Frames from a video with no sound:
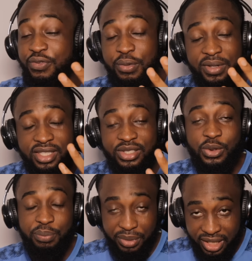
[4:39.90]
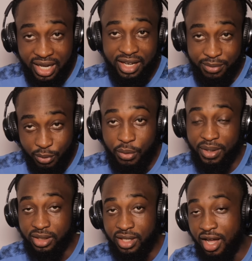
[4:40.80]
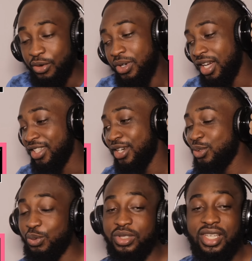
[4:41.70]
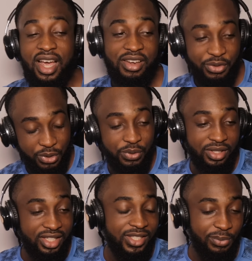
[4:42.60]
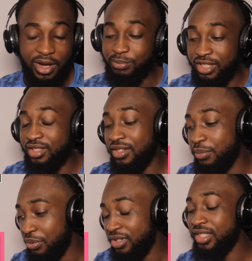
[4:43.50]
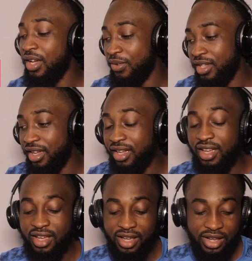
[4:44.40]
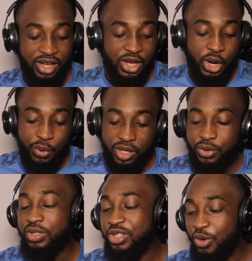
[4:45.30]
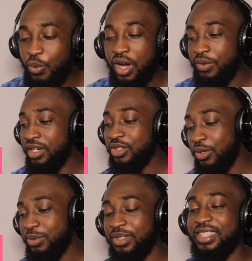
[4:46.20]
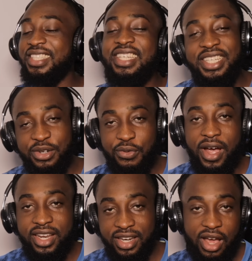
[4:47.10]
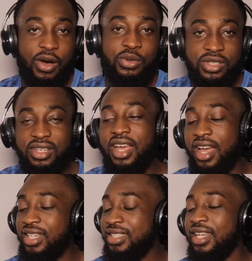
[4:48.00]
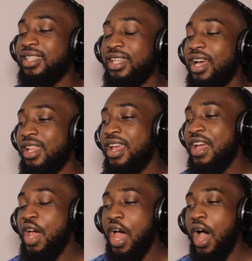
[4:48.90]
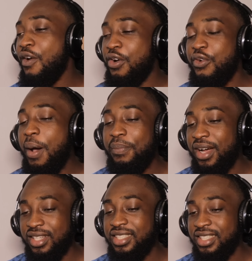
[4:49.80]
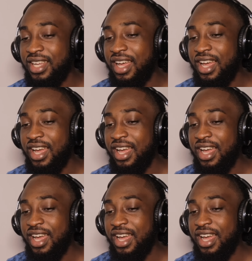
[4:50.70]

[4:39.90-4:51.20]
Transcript: Afrobeat is so big at the moment. I know Ghanaians won't agree with this, but I'm just going to put it out there. We're doing so well when it comes to singing right now, to the extent that our rappers